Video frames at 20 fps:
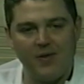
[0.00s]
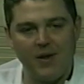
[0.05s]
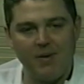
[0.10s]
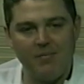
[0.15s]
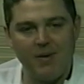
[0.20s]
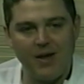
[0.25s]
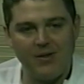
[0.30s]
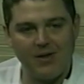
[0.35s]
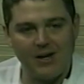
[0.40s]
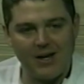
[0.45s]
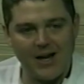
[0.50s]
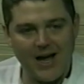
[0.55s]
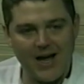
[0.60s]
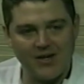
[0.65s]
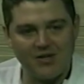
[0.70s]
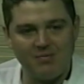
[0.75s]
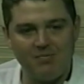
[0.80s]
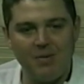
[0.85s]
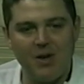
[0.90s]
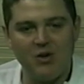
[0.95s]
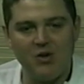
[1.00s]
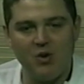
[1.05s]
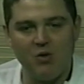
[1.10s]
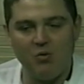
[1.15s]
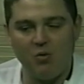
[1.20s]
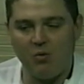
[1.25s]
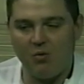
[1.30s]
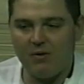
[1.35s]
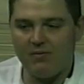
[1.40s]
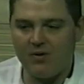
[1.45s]
they made the last menu
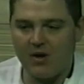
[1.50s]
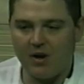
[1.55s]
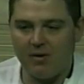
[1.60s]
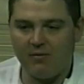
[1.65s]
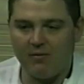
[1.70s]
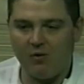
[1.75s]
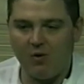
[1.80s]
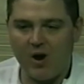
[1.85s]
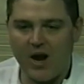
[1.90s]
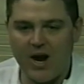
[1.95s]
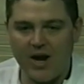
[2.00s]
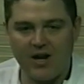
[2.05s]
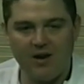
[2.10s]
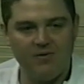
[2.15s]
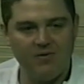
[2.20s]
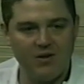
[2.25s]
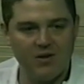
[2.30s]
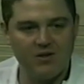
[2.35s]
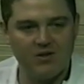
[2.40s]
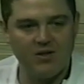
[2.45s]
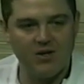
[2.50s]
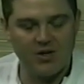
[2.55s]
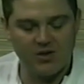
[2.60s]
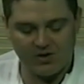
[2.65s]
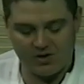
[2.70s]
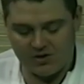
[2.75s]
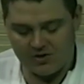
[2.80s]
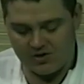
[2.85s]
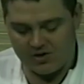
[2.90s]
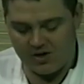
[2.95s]
where we've done a variety of these
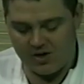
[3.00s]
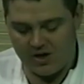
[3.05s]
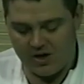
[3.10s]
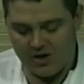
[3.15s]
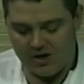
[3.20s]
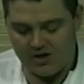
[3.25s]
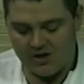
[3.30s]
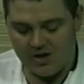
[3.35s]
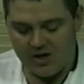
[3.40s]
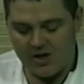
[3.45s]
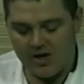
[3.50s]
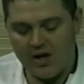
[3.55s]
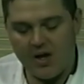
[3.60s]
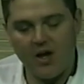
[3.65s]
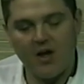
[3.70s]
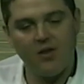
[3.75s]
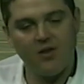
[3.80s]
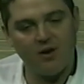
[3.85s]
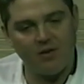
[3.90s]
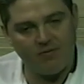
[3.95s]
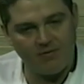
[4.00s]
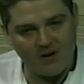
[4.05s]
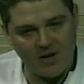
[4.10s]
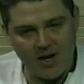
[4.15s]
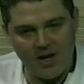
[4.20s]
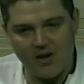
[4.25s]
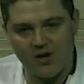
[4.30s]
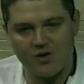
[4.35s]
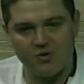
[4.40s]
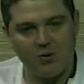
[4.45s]
dishes, and they're
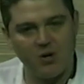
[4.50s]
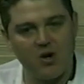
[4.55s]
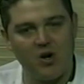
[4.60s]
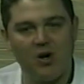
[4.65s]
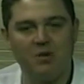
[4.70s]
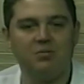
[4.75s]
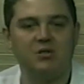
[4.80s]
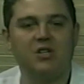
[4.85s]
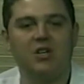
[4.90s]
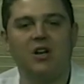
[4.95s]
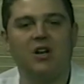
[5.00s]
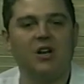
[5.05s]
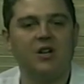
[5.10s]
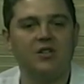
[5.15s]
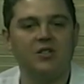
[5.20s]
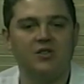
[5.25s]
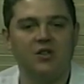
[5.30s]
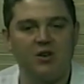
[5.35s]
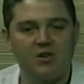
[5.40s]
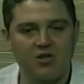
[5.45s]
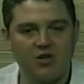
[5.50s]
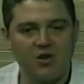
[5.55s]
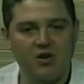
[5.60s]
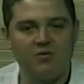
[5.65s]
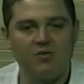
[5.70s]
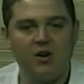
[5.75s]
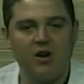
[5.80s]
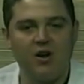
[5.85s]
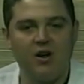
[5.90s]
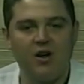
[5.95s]
fajitas. We call them skillets. They're
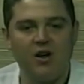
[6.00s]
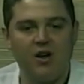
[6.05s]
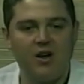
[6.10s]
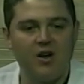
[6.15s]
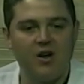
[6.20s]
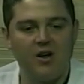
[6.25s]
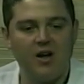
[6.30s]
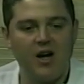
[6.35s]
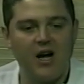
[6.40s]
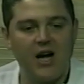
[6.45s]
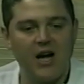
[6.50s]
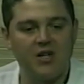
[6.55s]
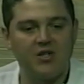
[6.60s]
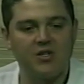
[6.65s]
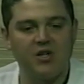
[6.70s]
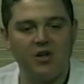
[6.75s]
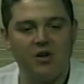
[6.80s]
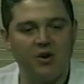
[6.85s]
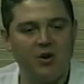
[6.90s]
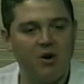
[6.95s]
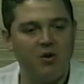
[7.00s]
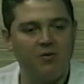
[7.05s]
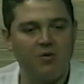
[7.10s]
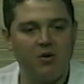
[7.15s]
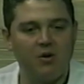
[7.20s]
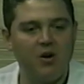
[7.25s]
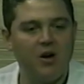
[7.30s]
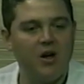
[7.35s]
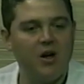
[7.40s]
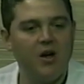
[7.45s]
served on a hot skillet
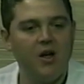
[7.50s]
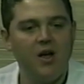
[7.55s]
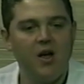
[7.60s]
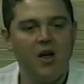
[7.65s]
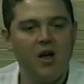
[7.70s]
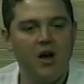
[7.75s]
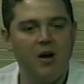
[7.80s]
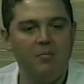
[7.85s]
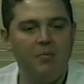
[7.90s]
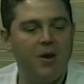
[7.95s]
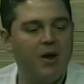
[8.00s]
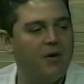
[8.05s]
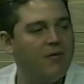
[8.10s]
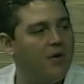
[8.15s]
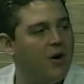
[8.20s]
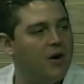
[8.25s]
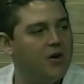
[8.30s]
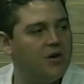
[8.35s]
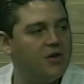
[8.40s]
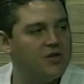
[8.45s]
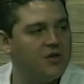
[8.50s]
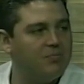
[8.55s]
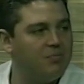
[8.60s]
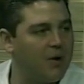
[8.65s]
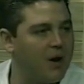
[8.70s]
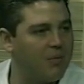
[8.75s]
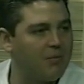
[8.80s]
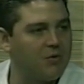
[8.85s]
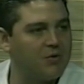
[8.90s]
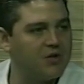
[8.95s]
over a bed of onions and
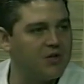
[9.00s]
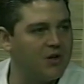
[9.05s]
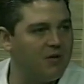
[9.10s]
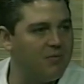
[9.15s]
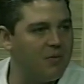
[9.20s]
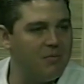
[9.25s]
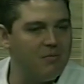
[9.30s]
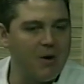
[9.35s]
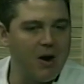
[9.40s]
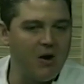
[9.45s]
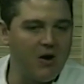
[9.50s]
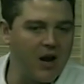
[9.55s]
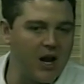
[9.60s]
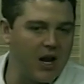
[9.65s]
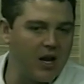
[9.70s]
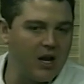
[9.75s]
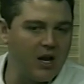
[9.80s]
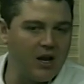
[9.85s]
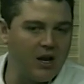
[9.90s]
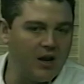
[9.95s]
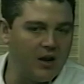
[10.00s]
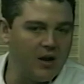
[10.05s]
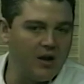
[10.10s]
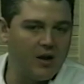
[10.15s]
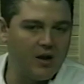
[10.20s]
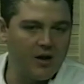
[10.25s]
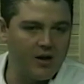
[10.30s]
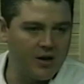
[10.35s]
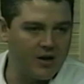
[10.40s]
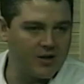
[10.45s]
peppers that have been marinated in
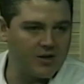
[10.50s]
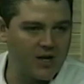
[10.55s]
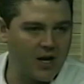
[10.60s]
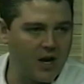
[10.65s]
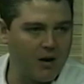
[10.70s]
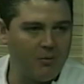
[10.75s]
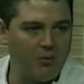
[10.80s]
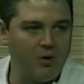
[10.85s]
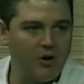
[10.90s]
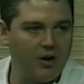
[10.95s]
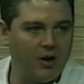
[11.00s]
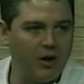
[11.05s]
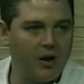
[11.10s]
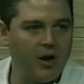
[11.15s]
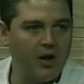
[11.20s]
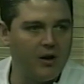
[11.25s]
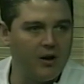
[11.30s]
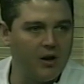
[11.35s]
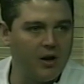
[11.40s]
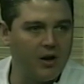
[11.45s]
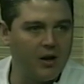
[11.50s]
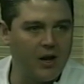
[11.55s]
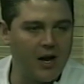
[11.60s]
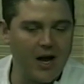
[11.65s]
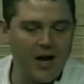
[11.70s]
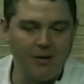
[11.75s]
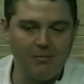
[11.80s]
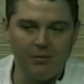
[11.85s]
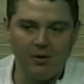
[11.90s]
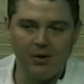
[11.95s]
a tamarind and
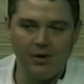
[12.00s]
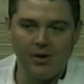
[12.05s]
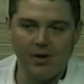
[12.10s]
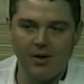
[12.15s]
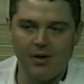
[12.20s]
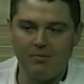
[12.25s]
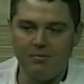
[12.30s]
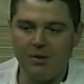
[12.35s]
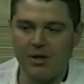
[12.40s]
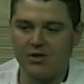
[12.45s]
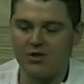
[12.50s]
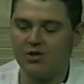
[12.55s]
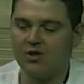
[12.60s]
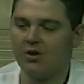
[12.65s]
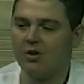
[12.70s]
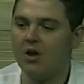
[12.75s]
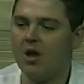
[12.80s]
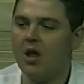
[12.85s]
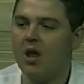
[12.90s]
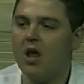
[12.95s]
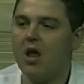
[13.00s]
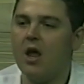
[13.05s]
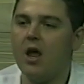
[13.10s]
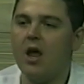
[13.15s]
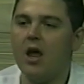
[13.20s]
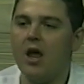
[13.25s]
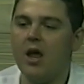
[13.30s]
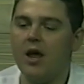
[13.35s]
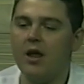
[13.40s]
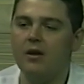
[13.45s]
lime mixture,
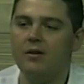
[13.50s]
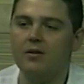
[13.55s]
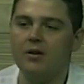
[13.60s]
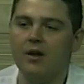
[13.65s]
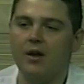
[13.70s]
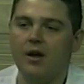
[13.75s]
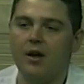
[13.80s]
and